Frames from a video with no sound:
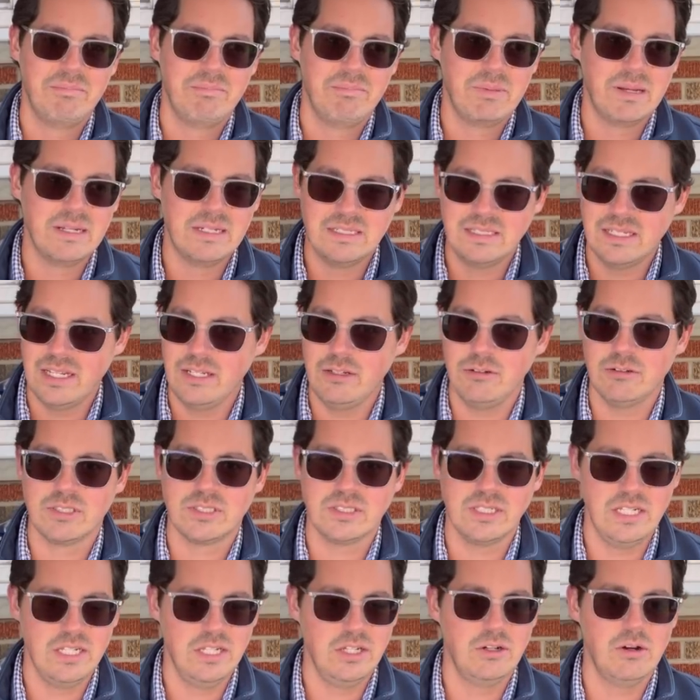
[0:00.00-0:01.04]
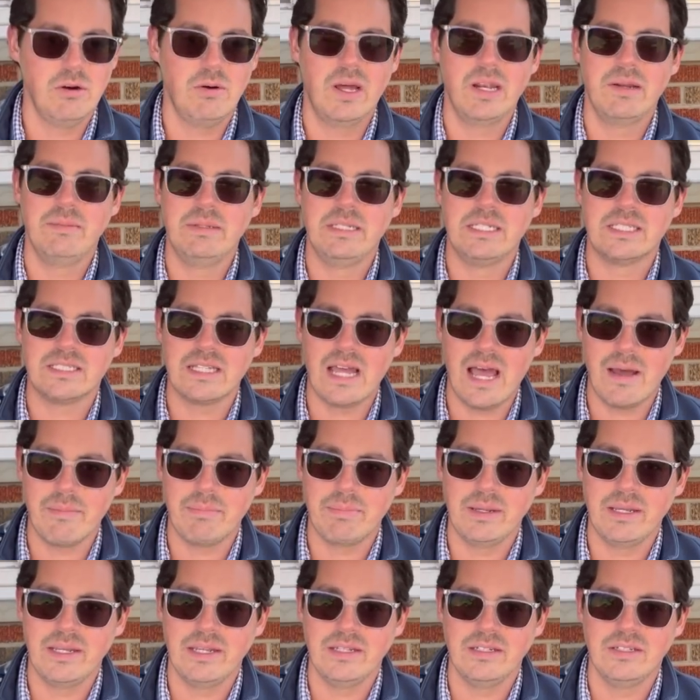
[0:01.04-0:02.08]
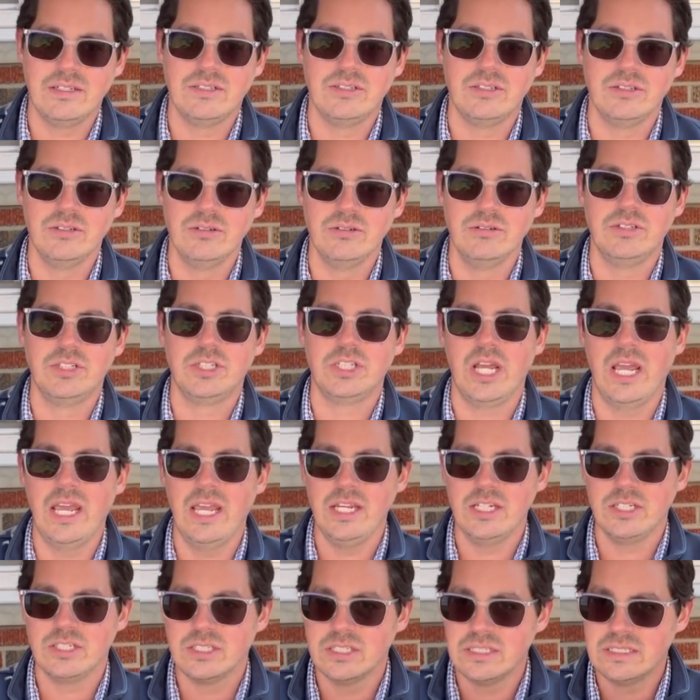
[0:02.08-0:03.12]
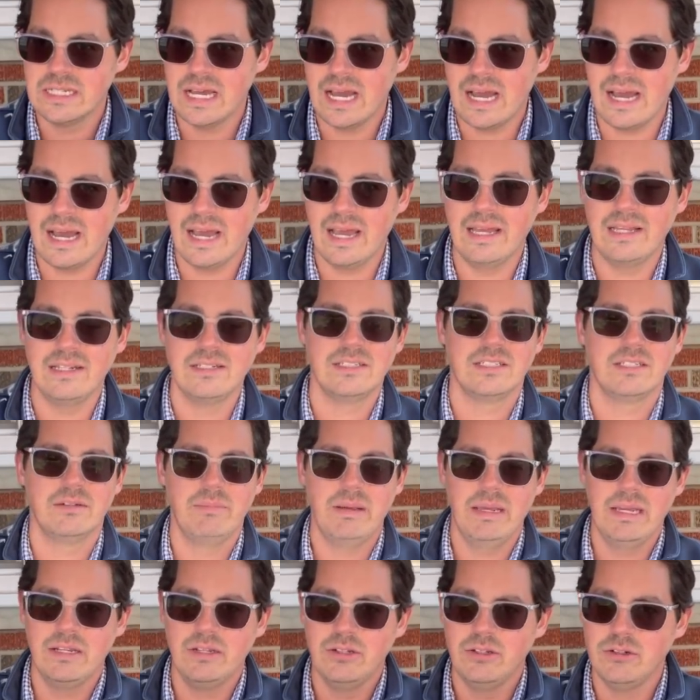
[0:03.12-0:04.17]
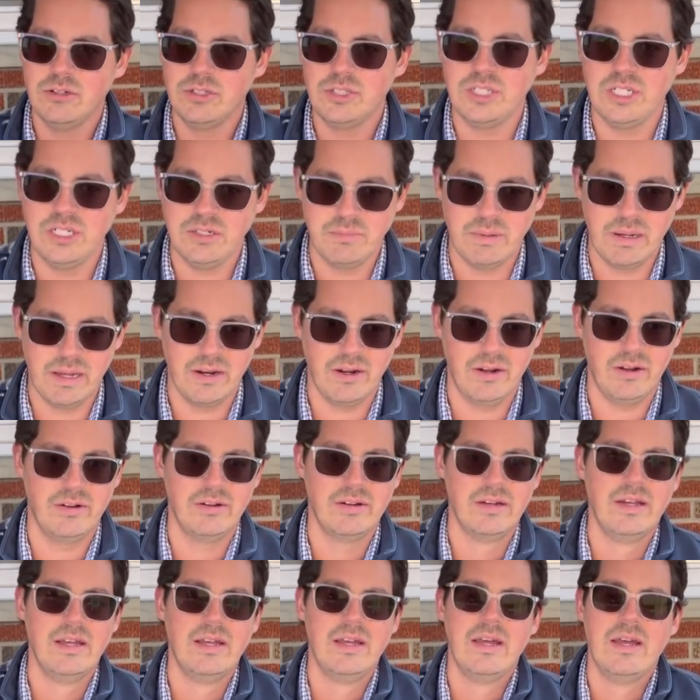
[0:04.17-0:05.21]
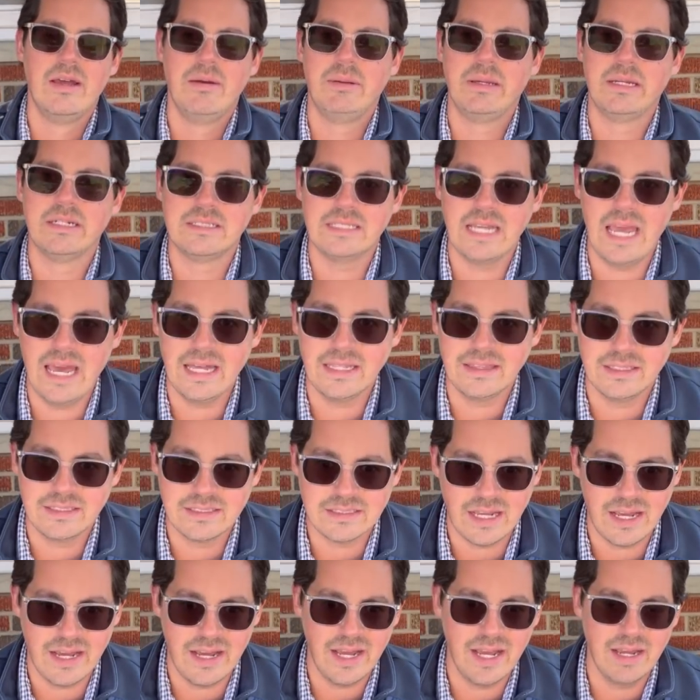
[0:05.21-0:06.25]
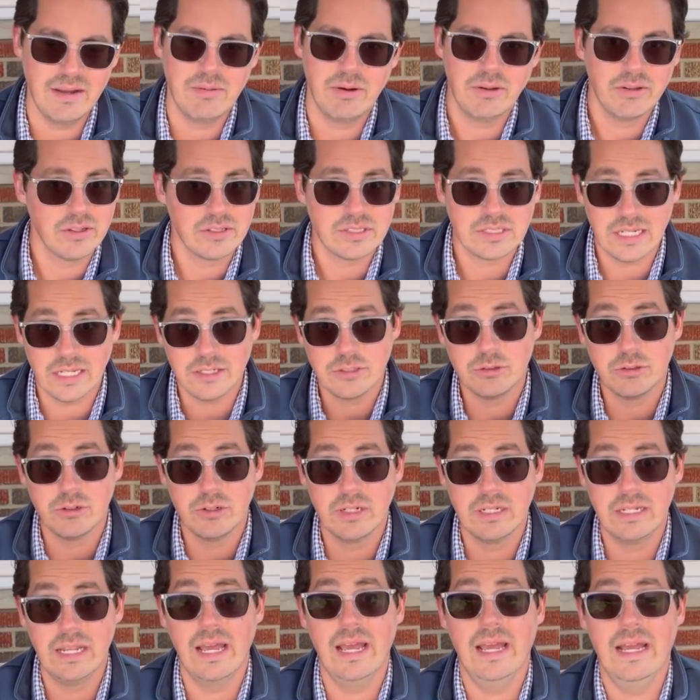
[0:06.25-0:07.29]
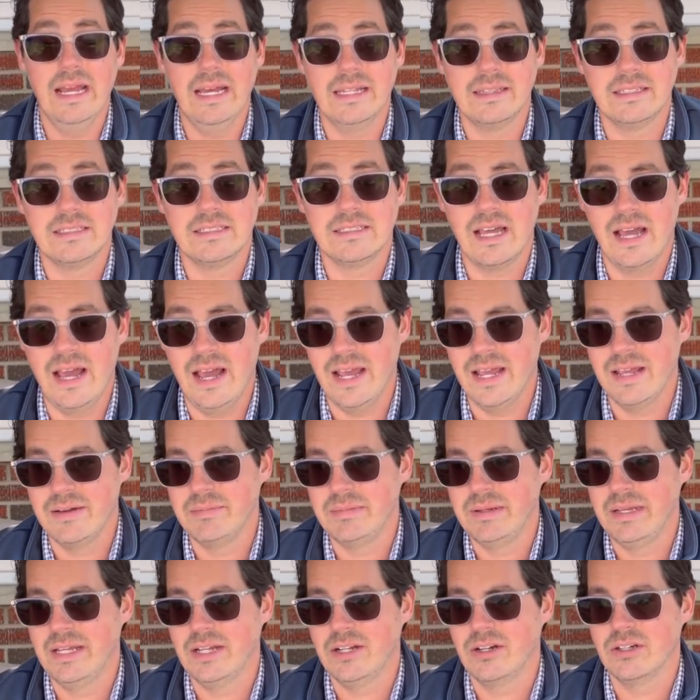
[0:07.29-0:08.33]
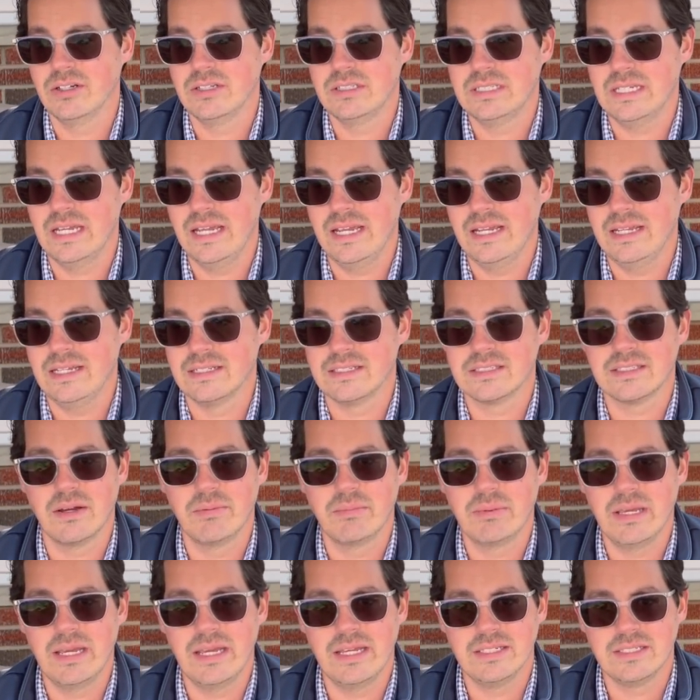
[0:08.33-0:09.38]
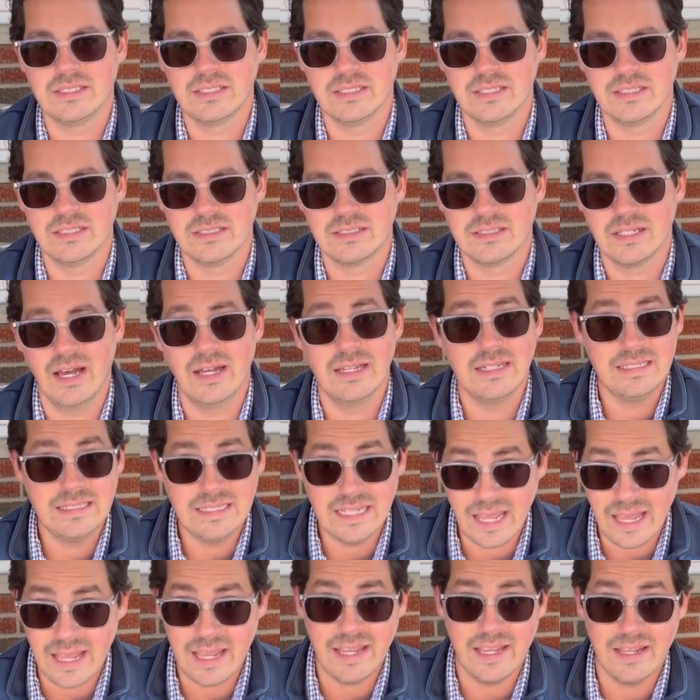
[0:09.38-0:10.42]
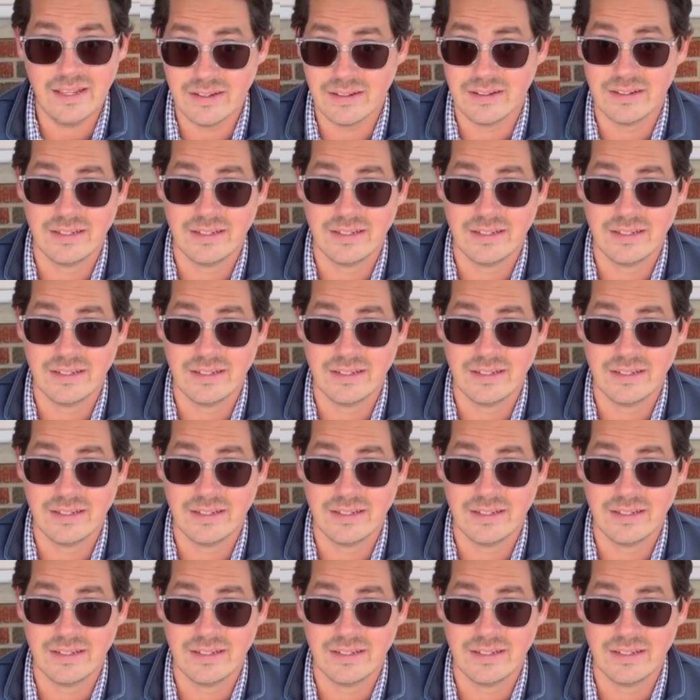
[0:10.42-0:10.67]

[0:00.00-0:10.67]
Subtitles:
continuously. You don't want to be stopping to change the dies to make new sheet metal, because at the time, although it's not true today, at the time it could take in some cases a day